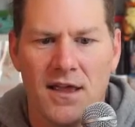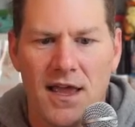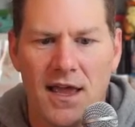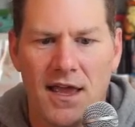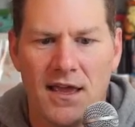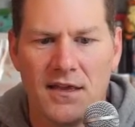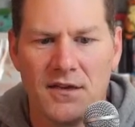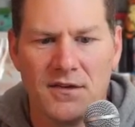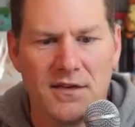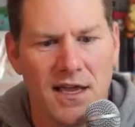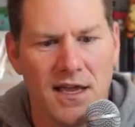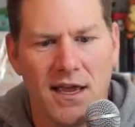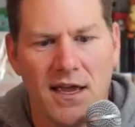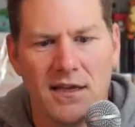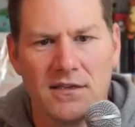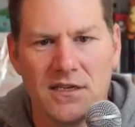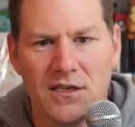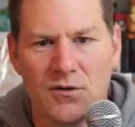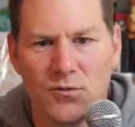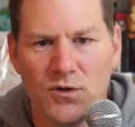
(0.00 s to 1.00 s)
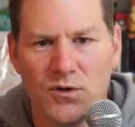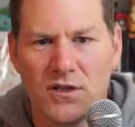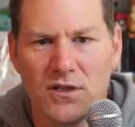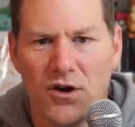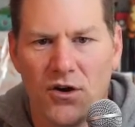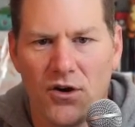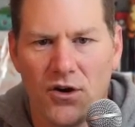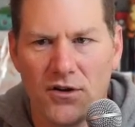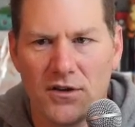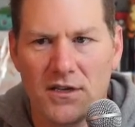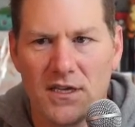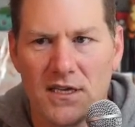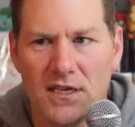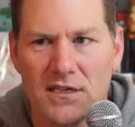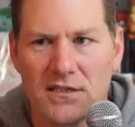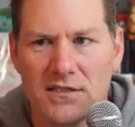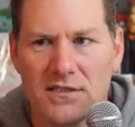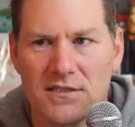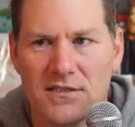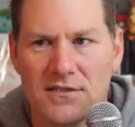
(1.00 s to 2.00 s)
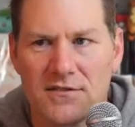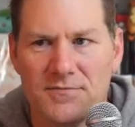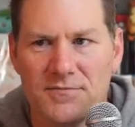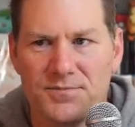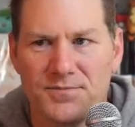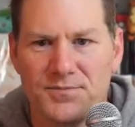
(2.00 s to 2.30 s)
And ending with Arceus.